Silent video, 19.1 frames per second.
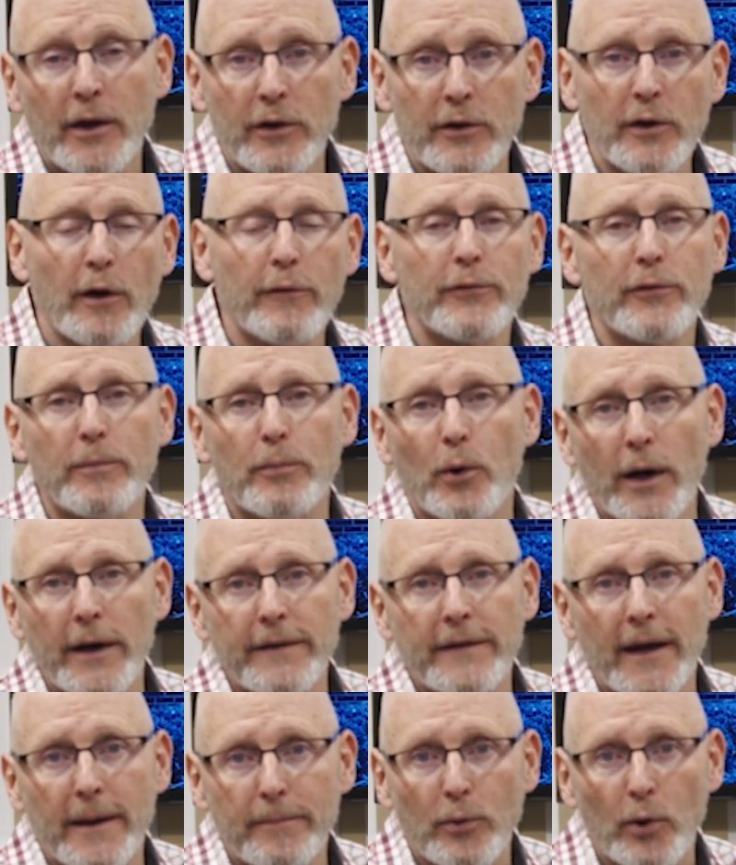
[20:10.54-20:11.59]
You know, if you
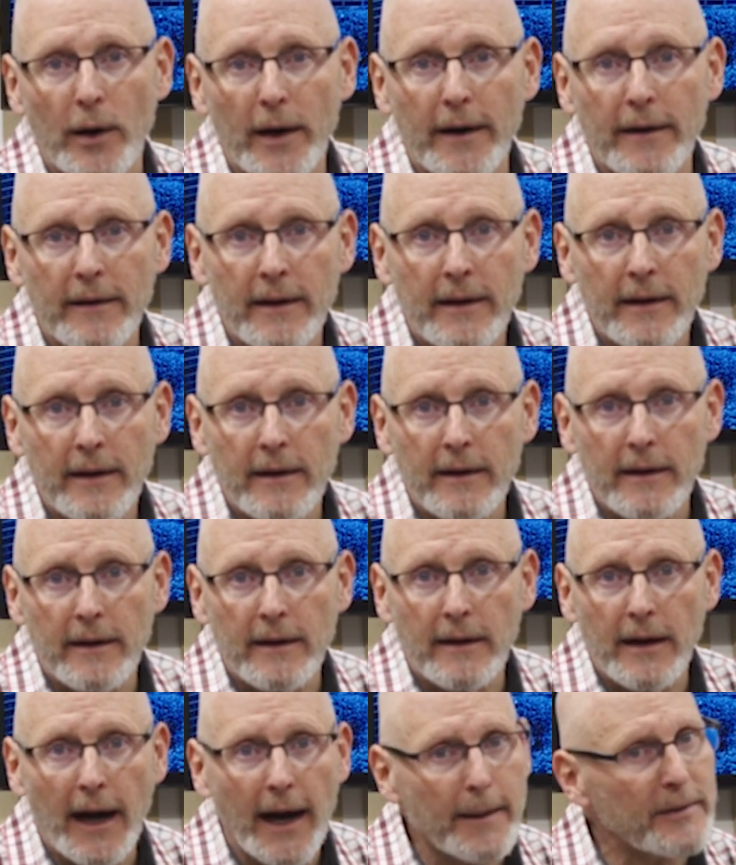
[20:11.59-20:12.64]
prayed that prayer,
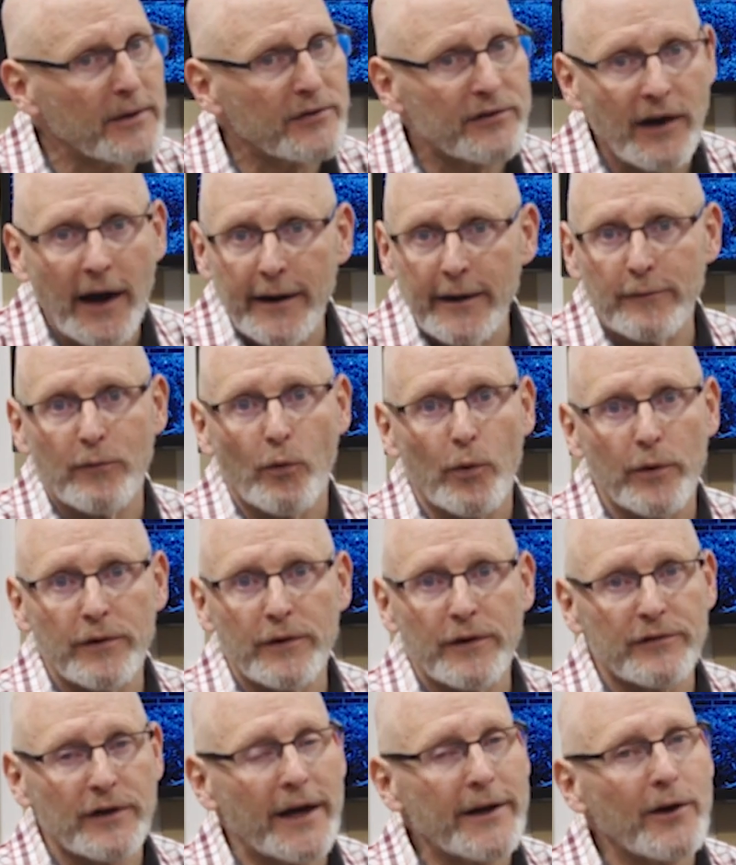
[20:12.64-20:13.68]
uh, I'm excited for you
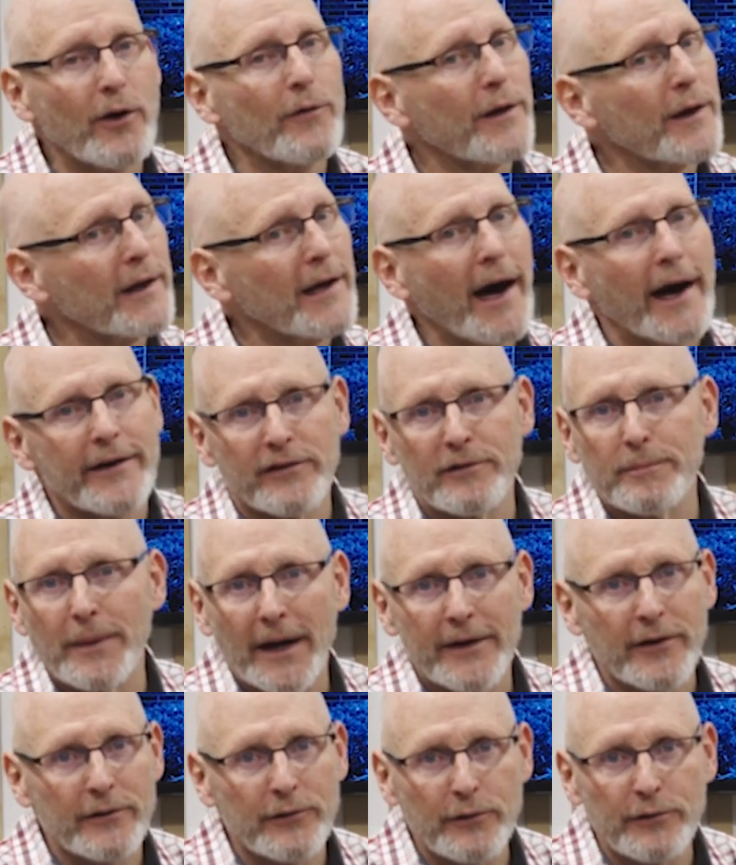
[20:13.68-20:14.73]
because I know that God is
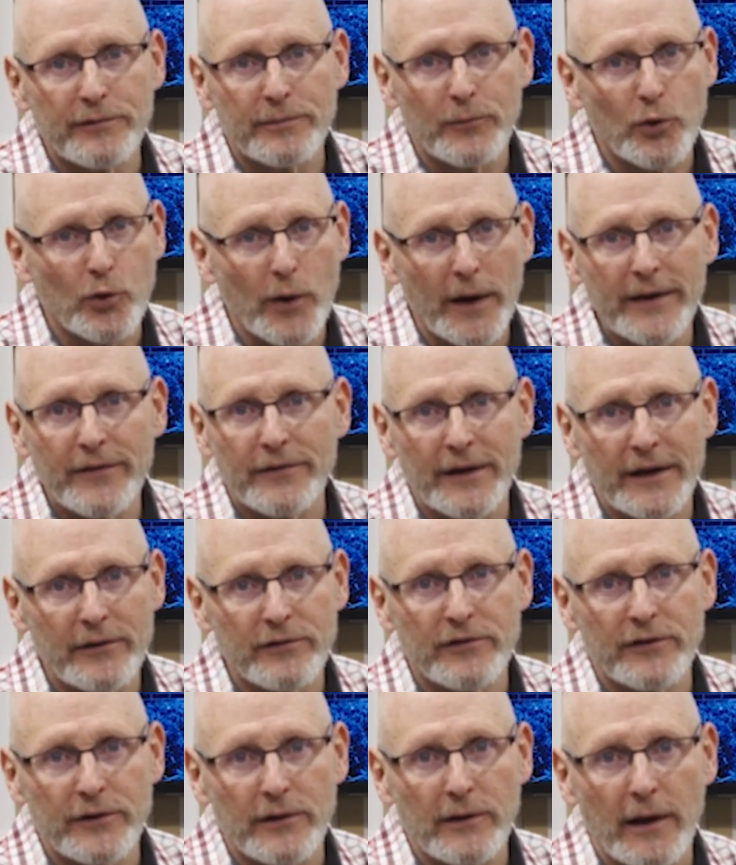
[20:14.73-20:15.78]
about to do some great
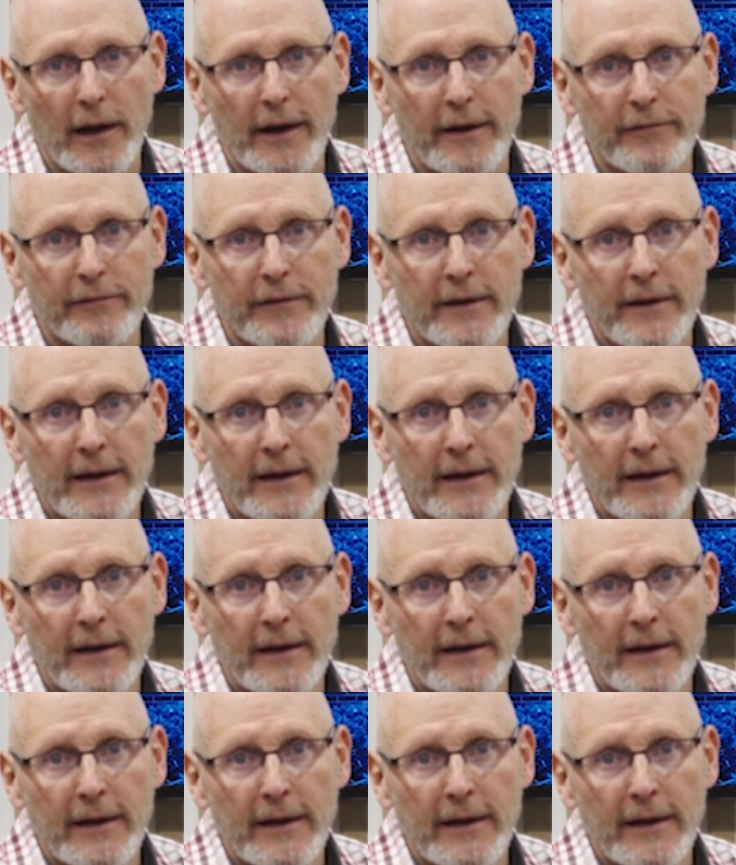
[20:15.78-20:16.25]
things in your life.